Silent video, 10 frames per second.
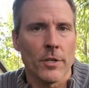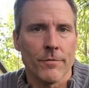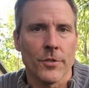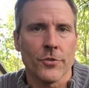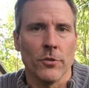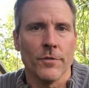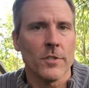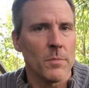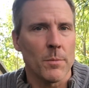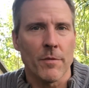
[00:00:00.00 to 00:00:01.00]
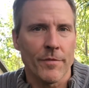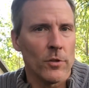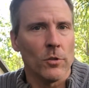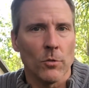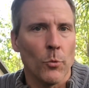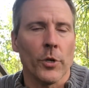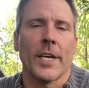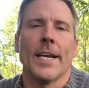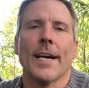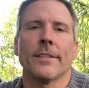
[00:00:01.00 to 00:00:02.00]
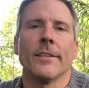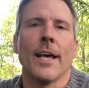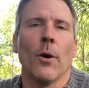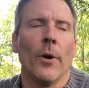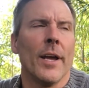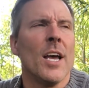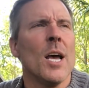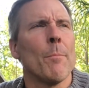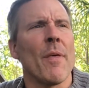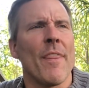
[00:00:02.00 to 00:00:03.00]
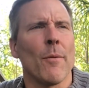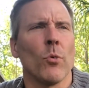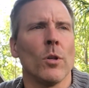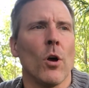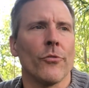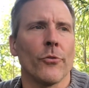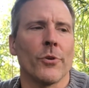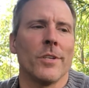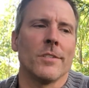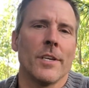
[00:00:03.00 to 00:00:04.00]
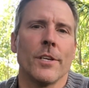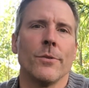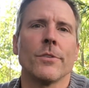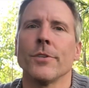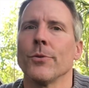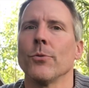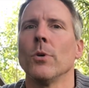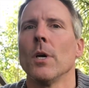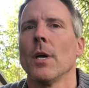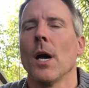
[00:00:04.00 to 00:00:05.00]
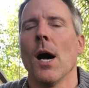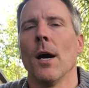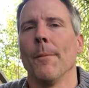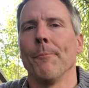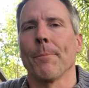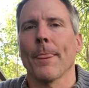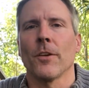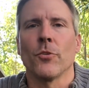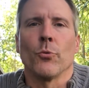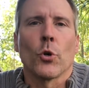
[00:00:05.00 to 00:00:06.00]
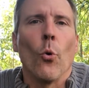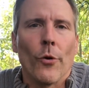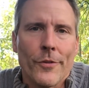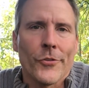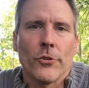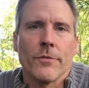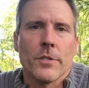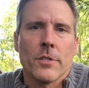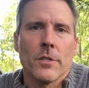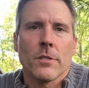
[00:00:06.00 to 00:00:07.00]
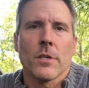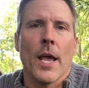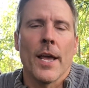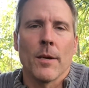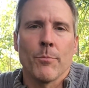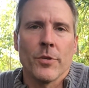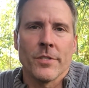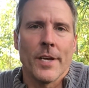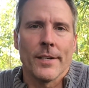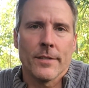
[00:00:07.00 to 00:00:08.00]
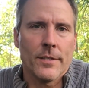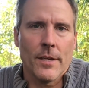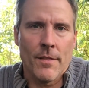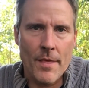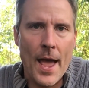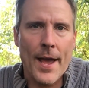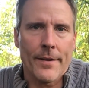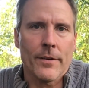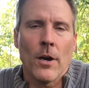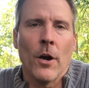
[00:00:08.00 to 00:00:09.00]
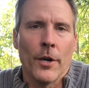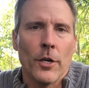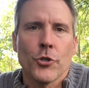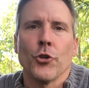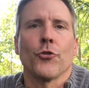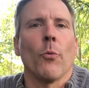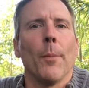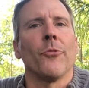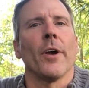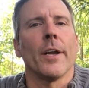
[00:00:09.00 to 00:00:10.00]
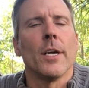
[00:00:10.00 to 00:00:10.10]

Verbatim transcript: of the service, maybe feel a little more connected that way. But then we'll also continue to um, to record the services and present that on our church website.